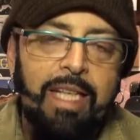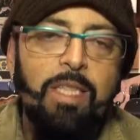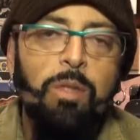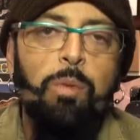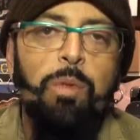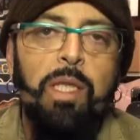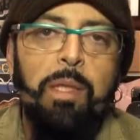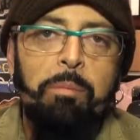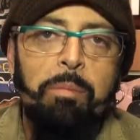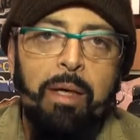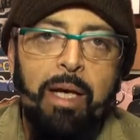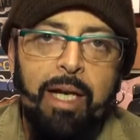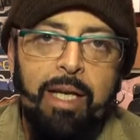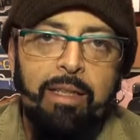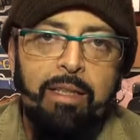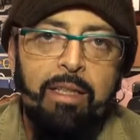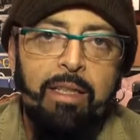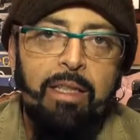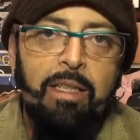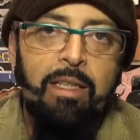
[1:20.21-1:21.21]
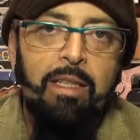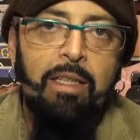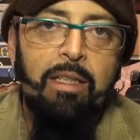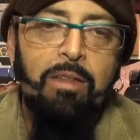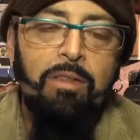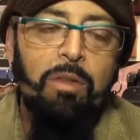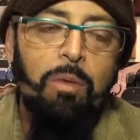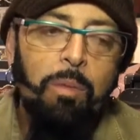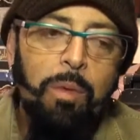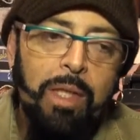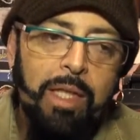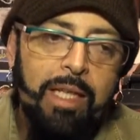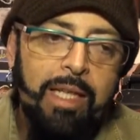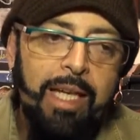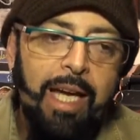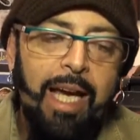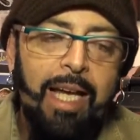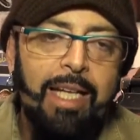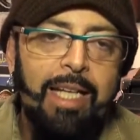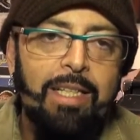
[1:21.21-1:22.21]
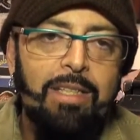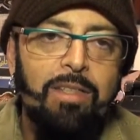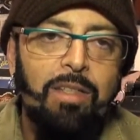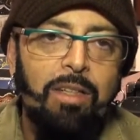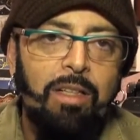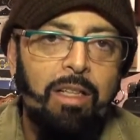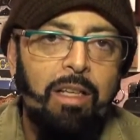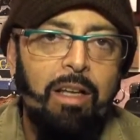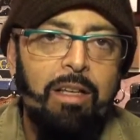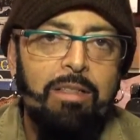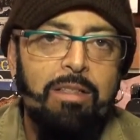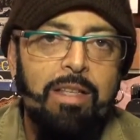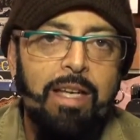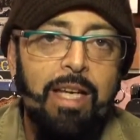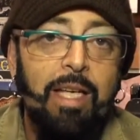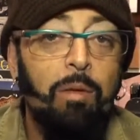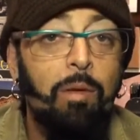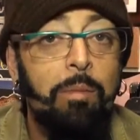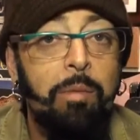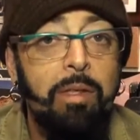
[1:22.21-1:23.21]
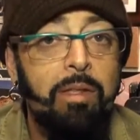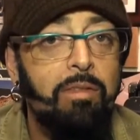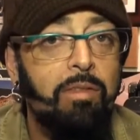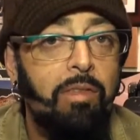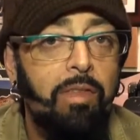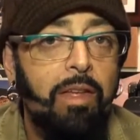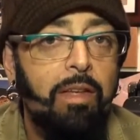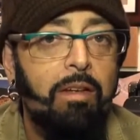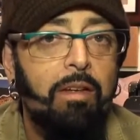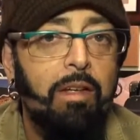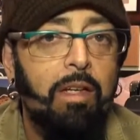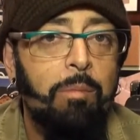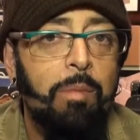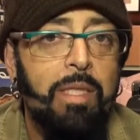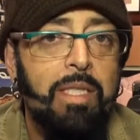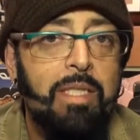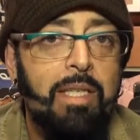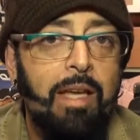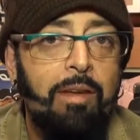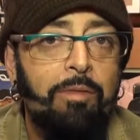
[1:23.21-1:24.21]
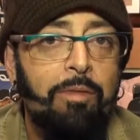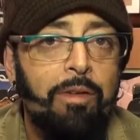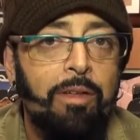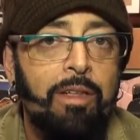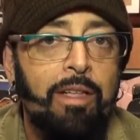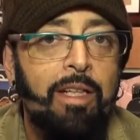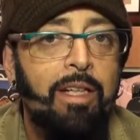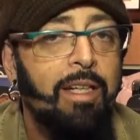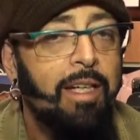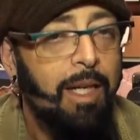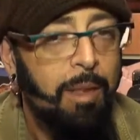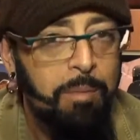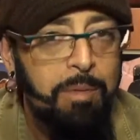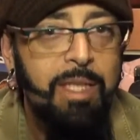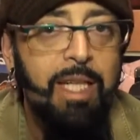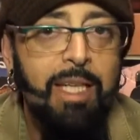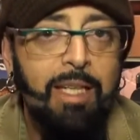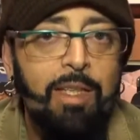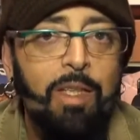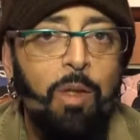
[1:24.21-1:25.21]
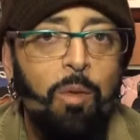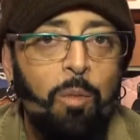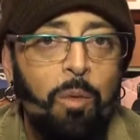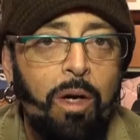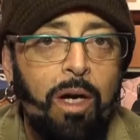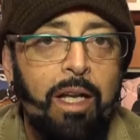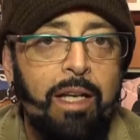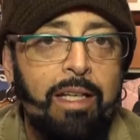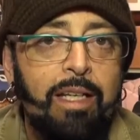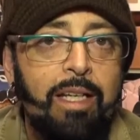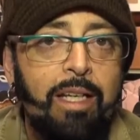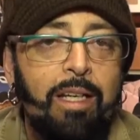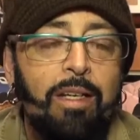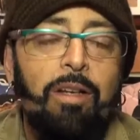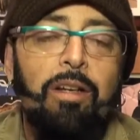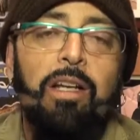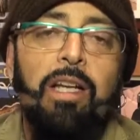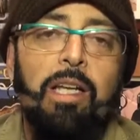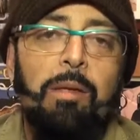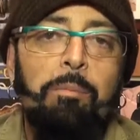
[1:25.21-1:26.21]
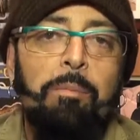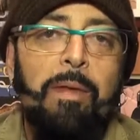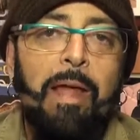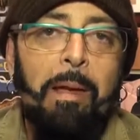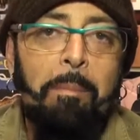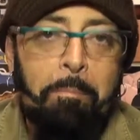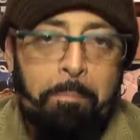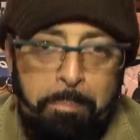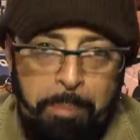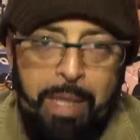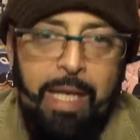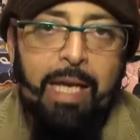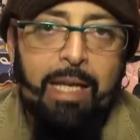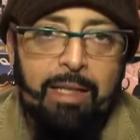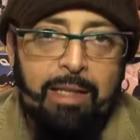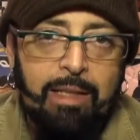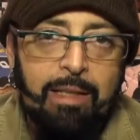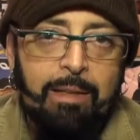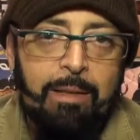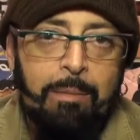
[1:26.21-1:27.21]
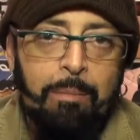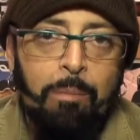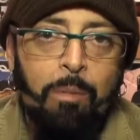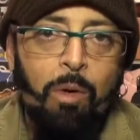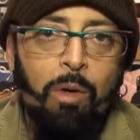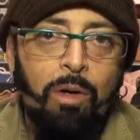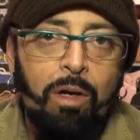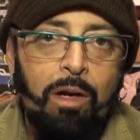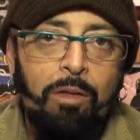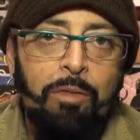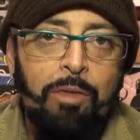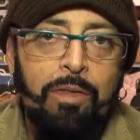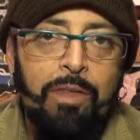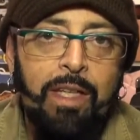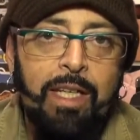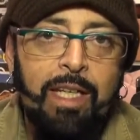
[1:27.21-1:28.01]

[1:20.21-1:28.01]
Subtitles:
That's when they bite. So when a cat gets their claws taken away because you think you're going to be safer, I'm telling you what, you're going to get bit more often